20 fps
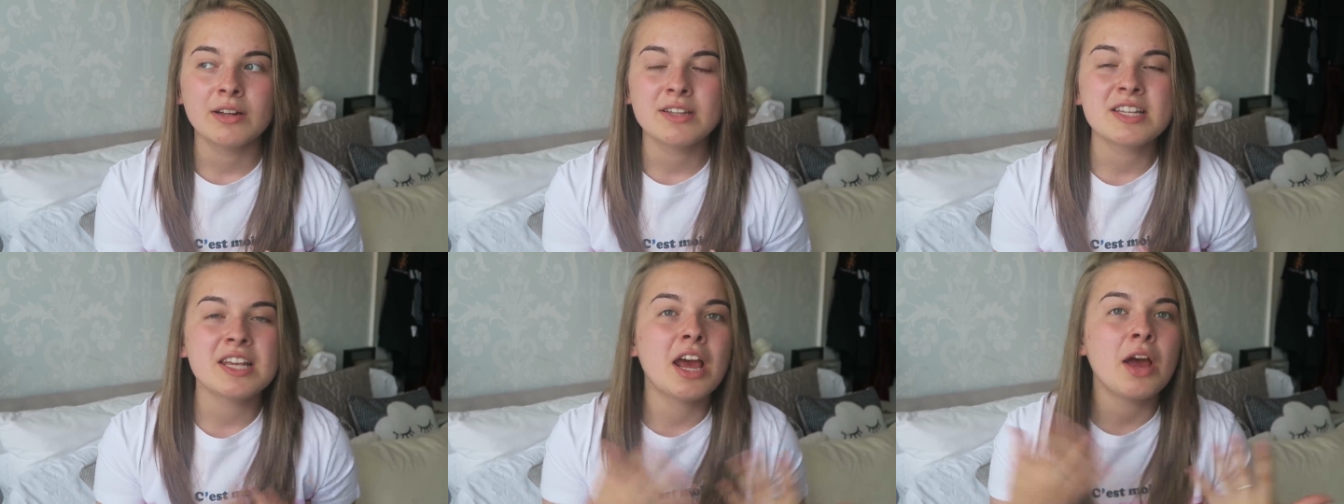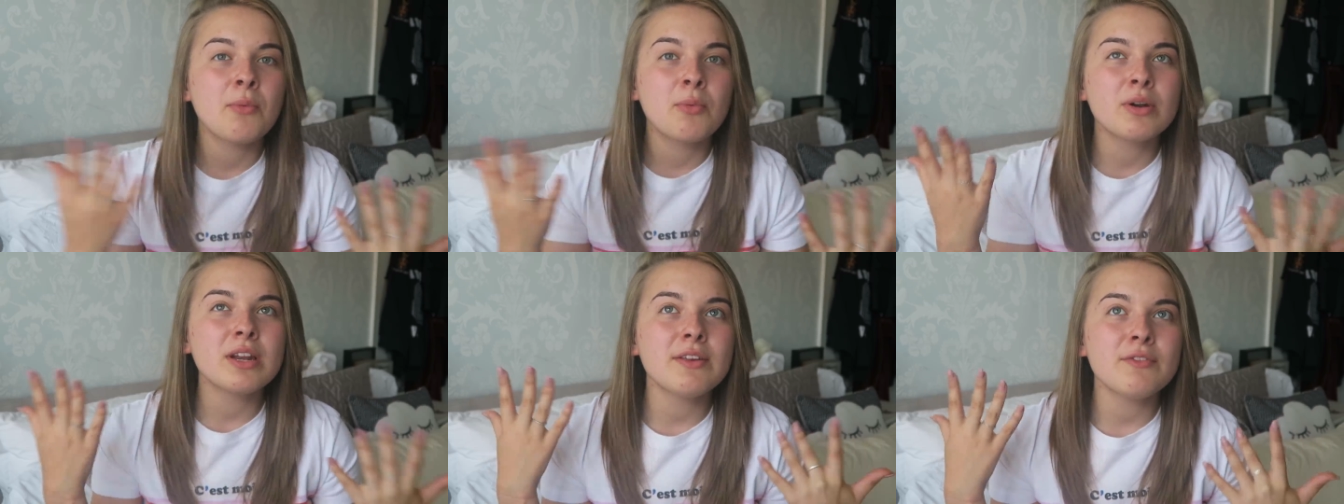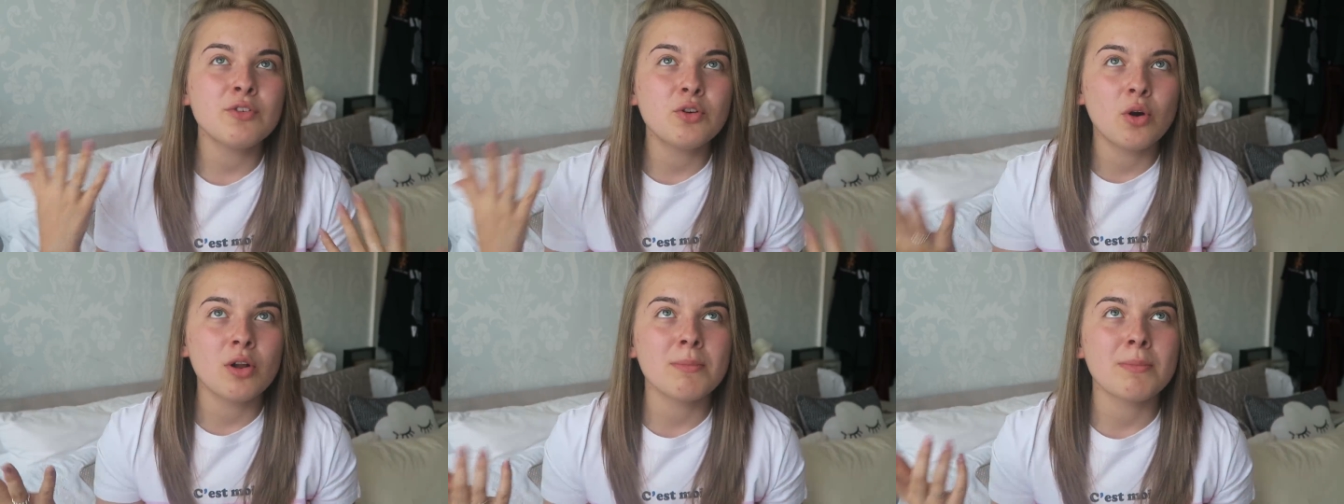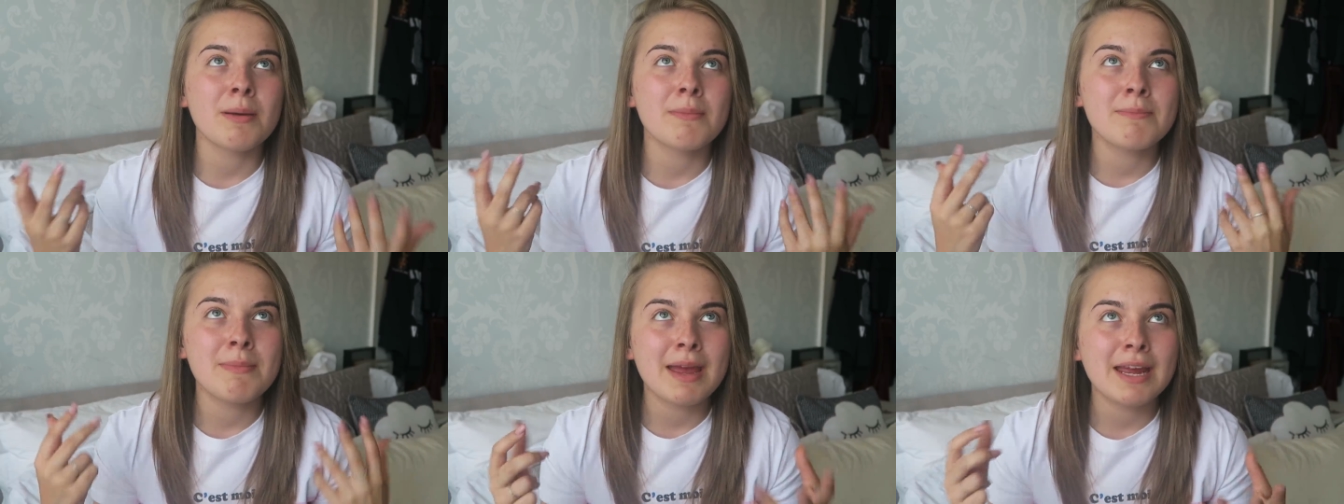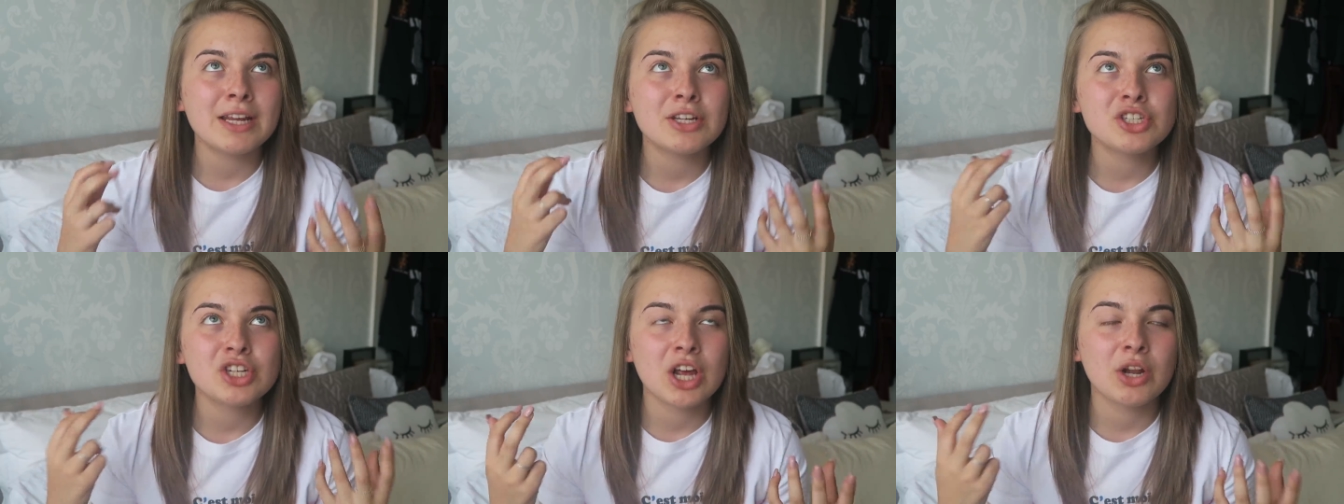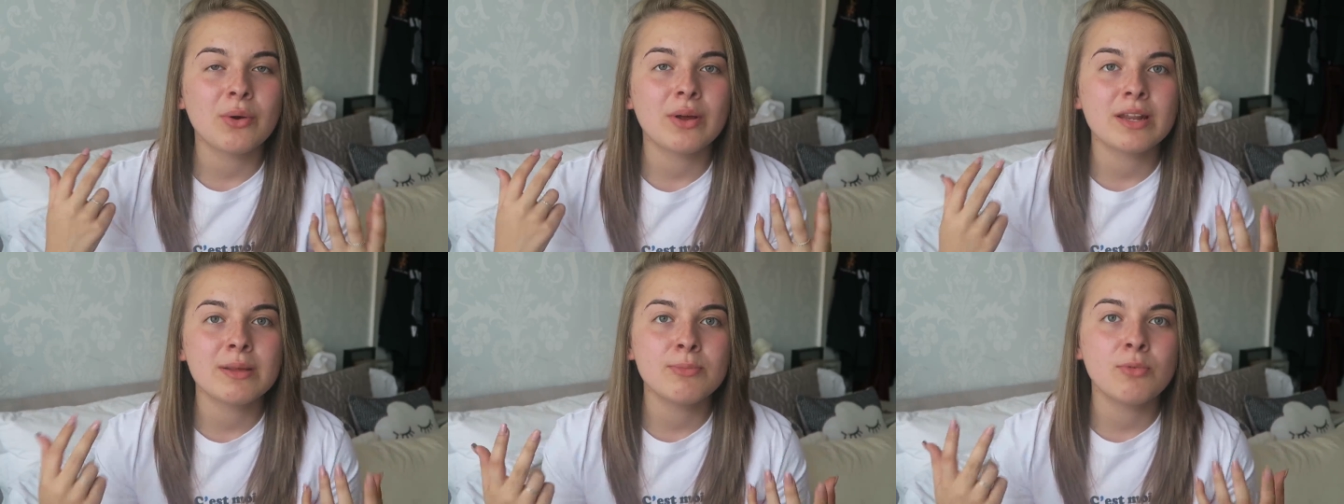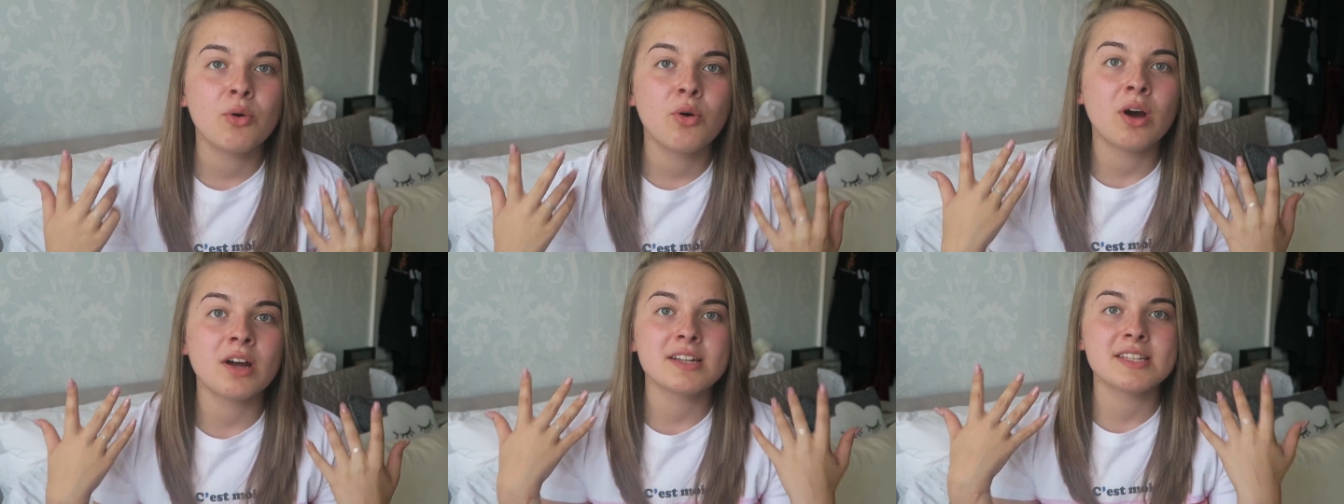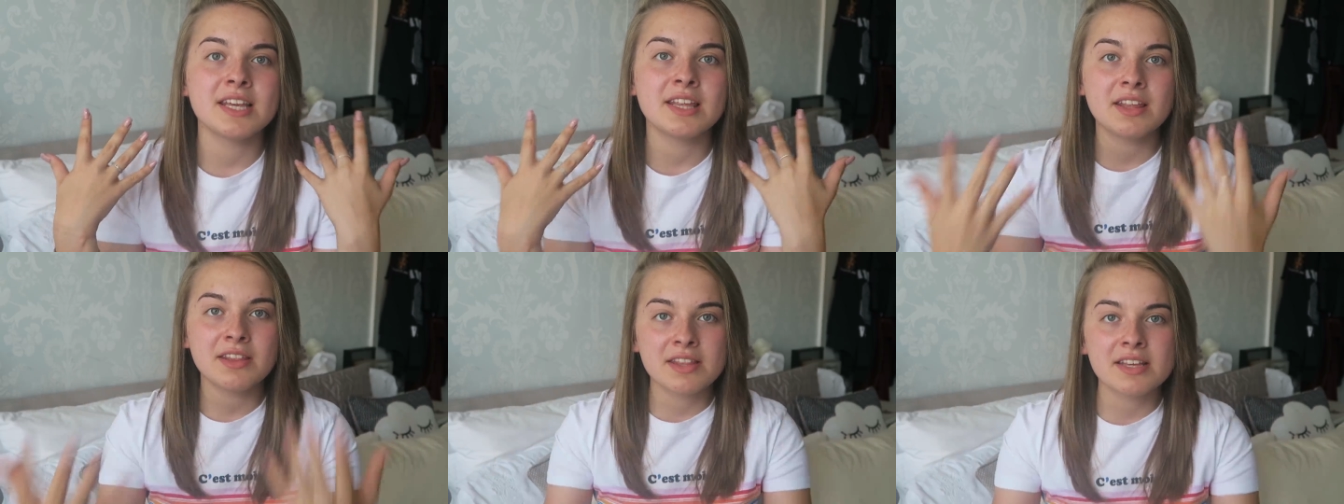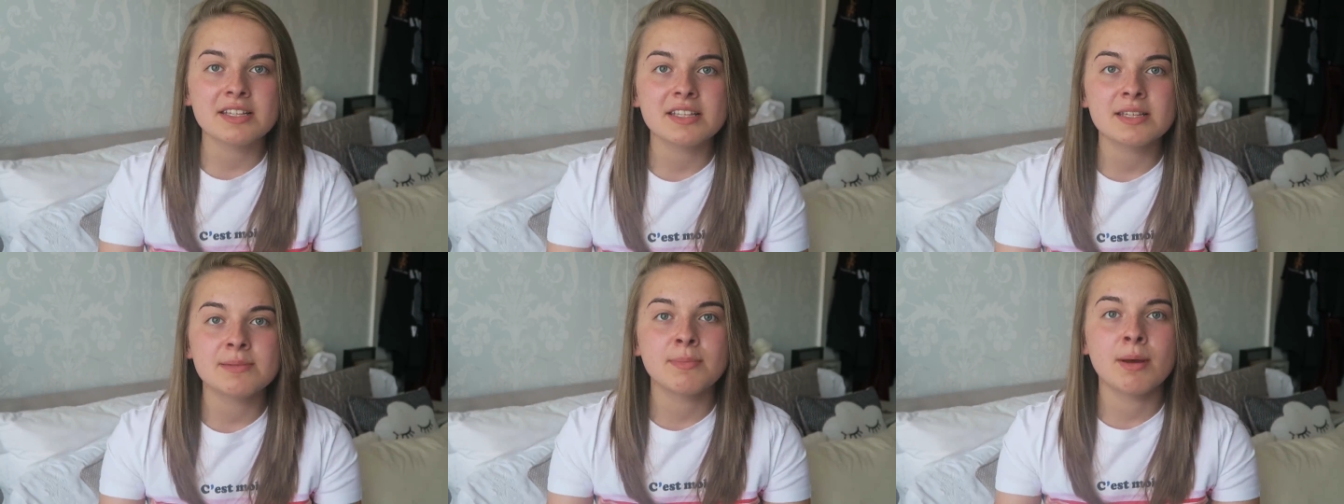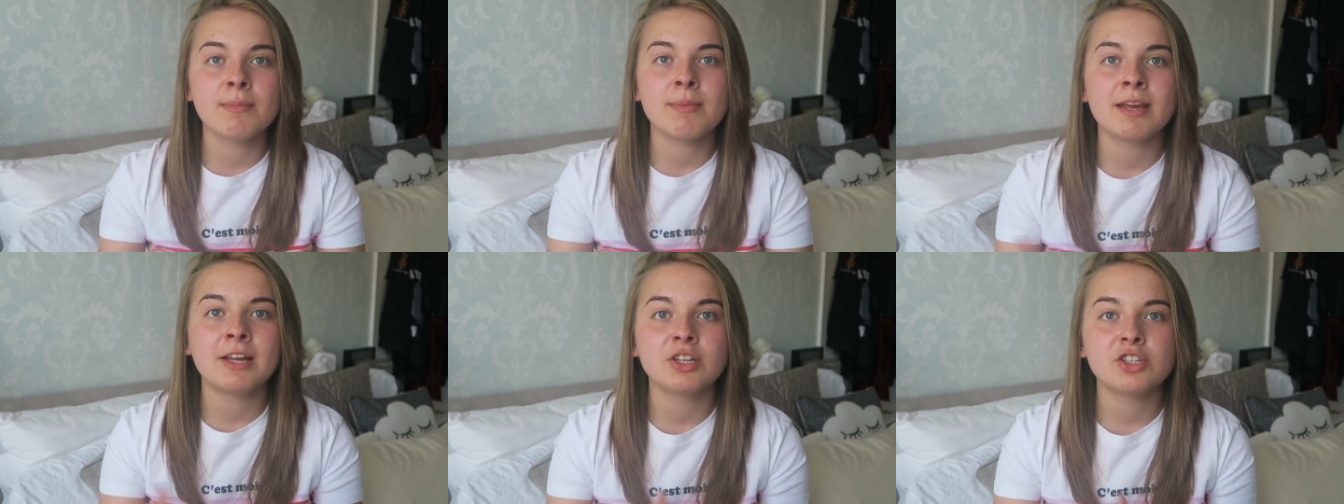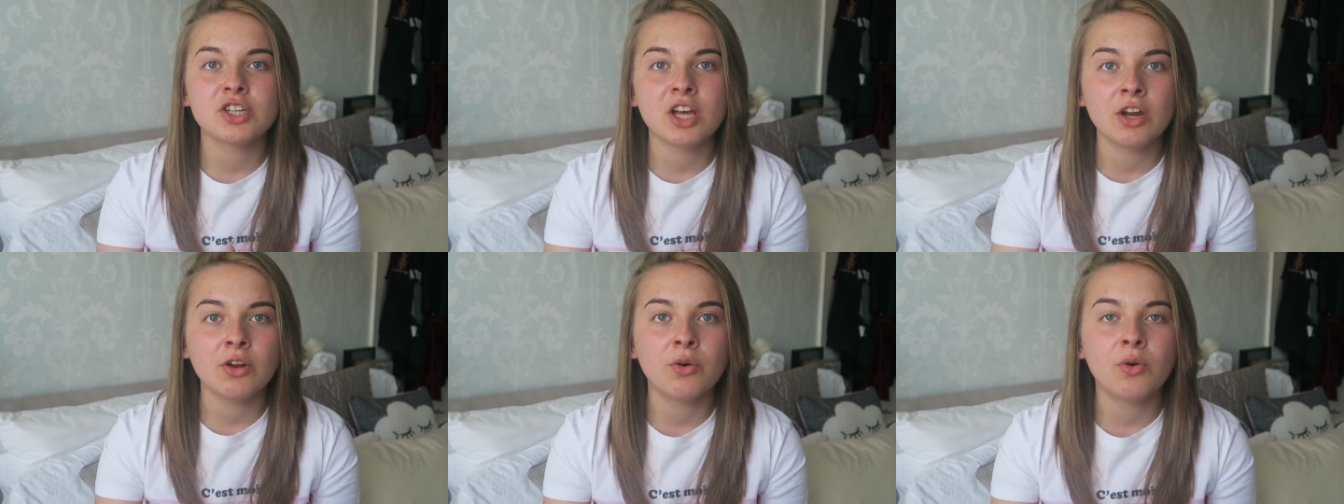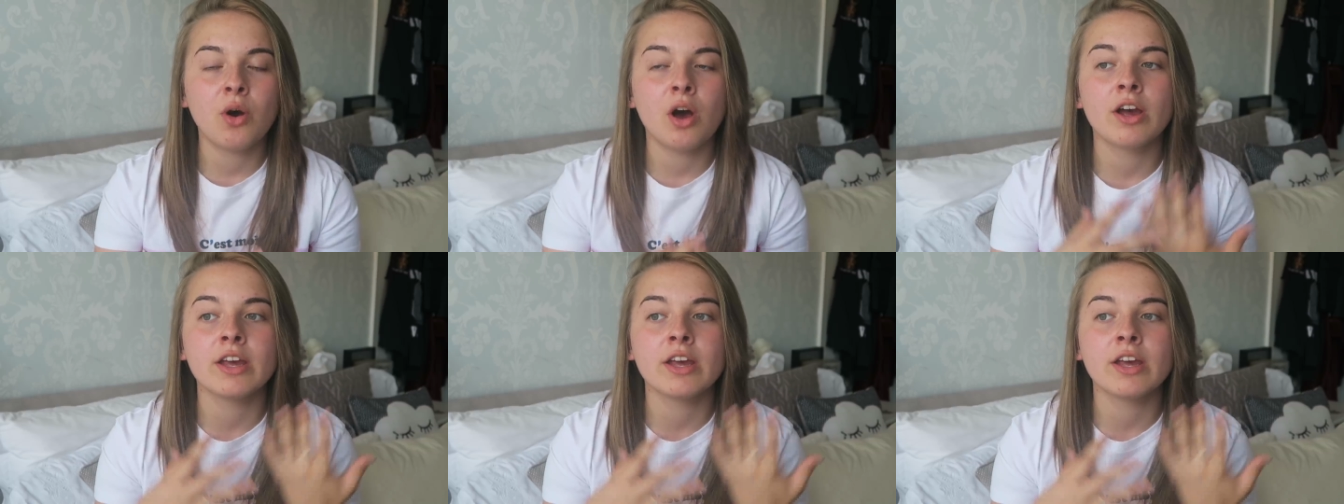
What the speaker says: See, I wouldn't even call it my main channel anymore. I'd say that this is my main channel.